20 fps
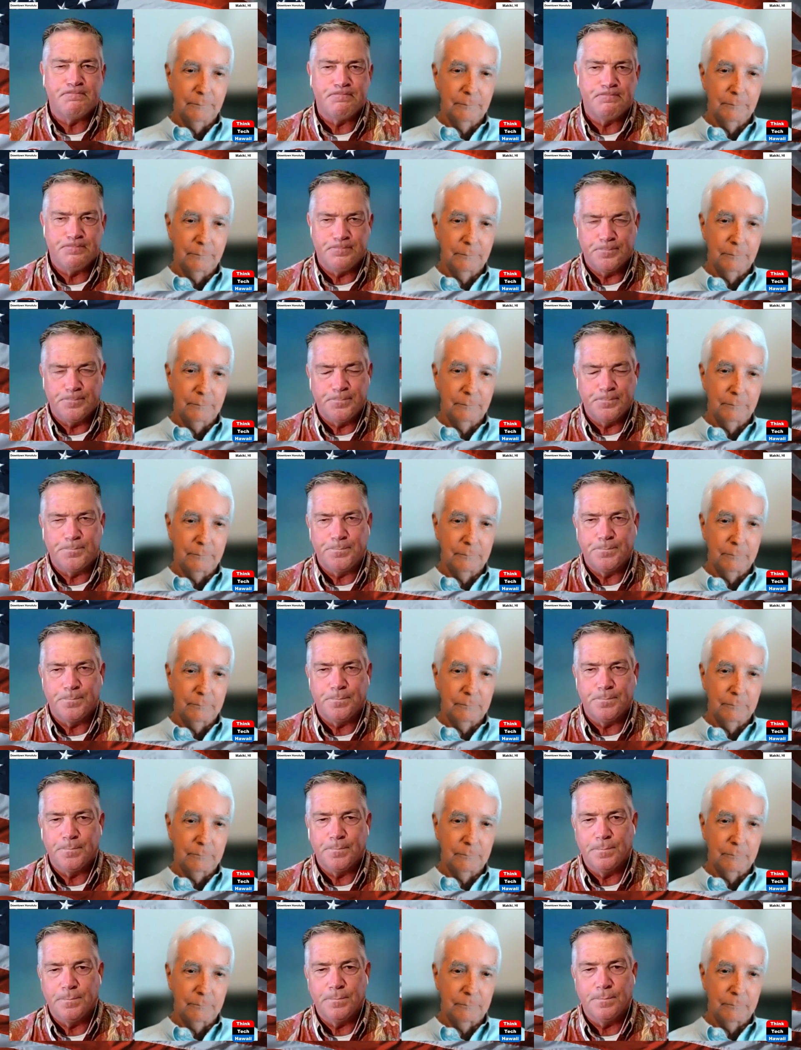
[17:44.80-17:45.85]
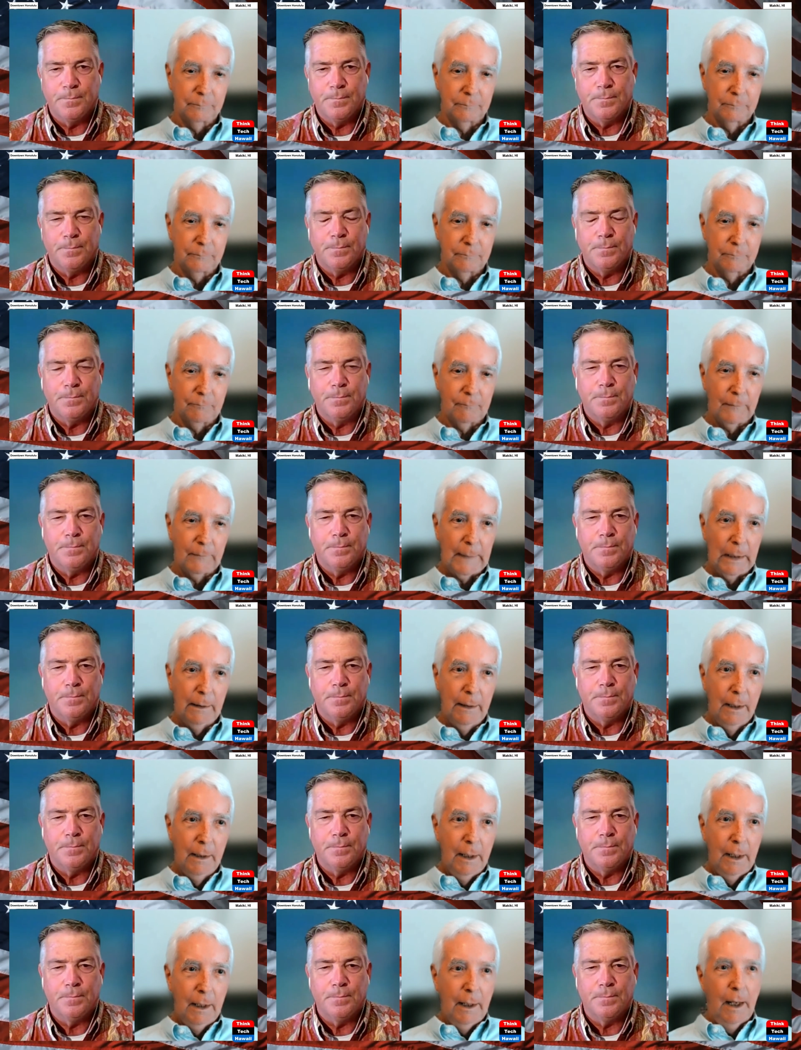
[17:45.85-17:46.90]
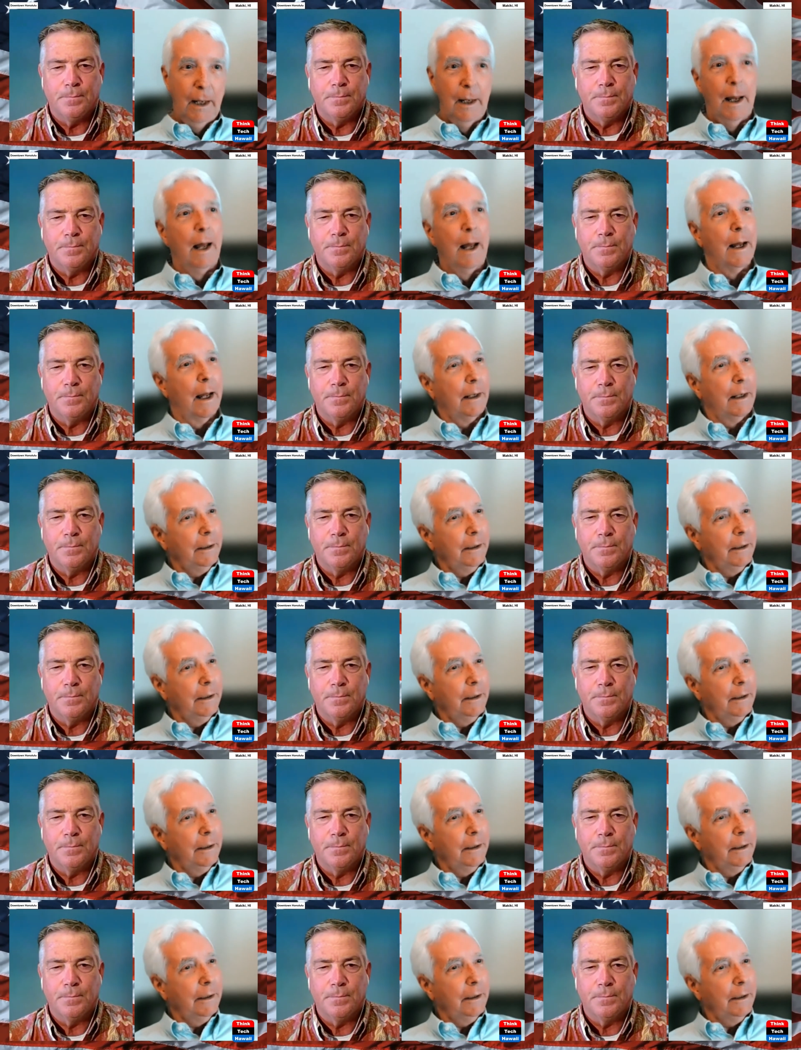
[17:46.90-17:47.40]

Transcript: (no one is talking)